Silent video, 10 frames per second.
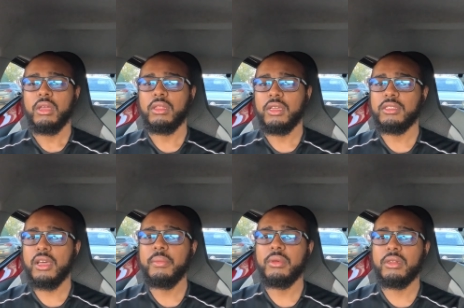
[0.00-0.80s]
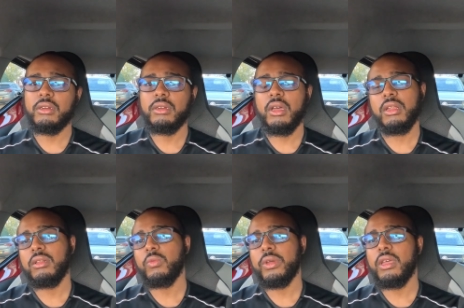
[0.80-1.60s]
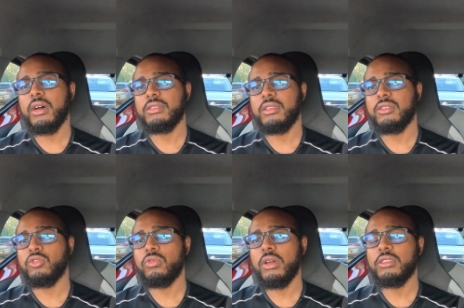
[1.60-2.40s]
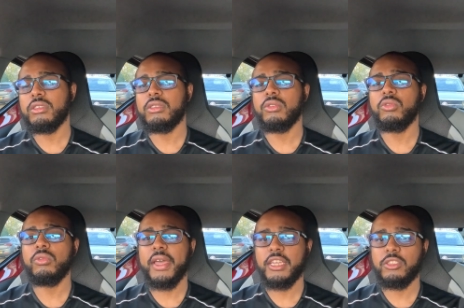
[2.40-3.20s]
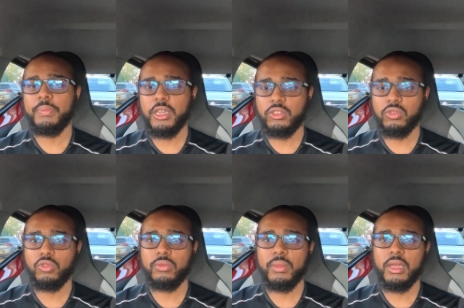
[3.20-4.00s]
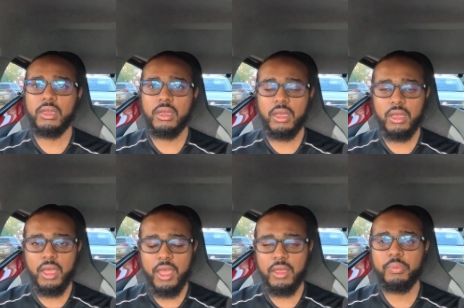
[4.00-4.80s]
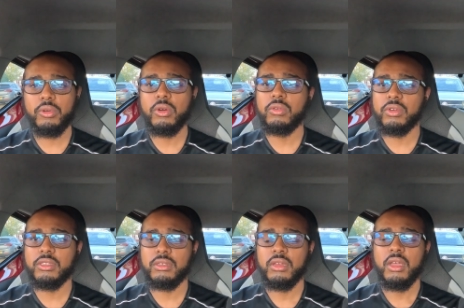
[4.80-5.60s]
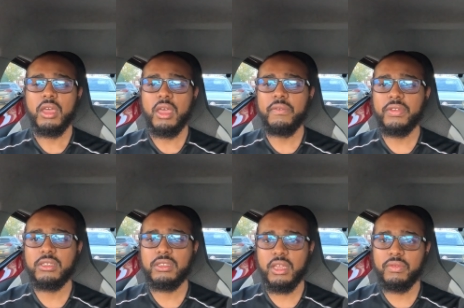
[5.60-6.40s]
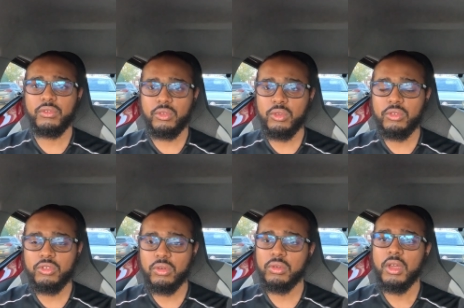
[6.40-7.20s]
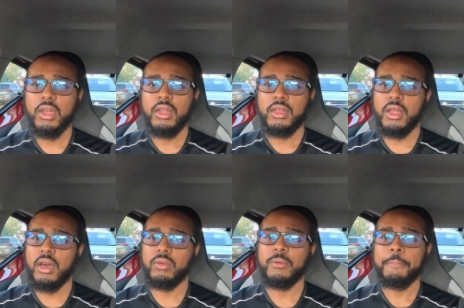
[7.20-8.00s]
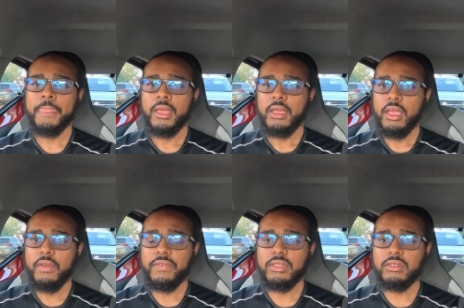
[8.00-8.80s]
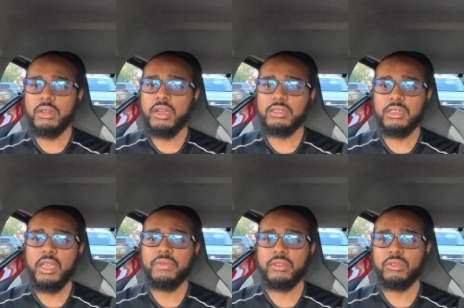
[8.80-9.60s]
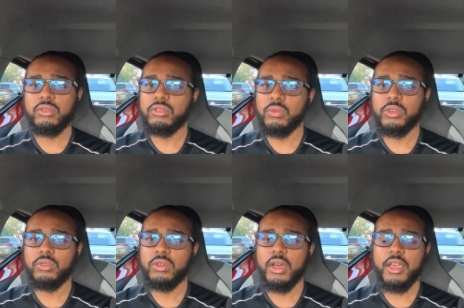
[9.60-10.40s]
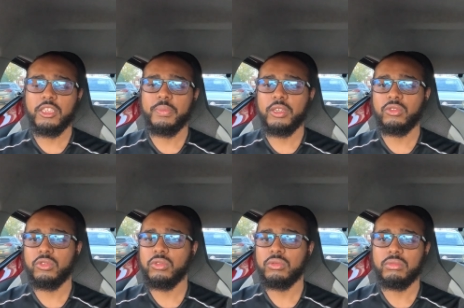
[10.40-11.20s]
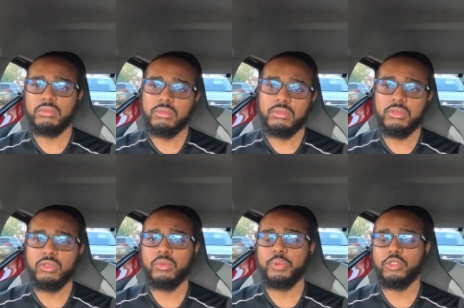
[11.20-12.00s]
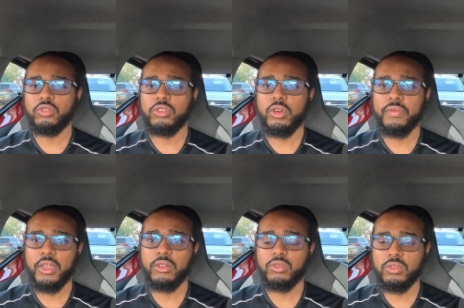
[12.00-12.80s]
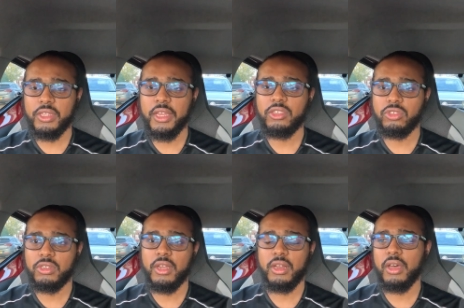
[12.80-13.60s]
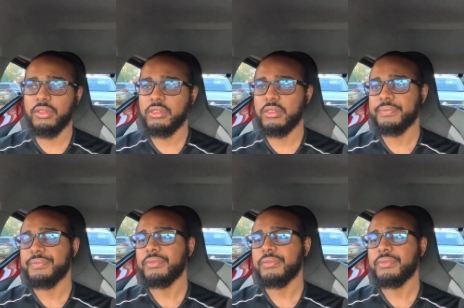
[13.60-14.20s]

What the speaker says: the examiner and we as the instructors do expect you to make a progress if it's safe to do so. Now if it's not safe to do so, we do not expect you to put yourself into danger and others.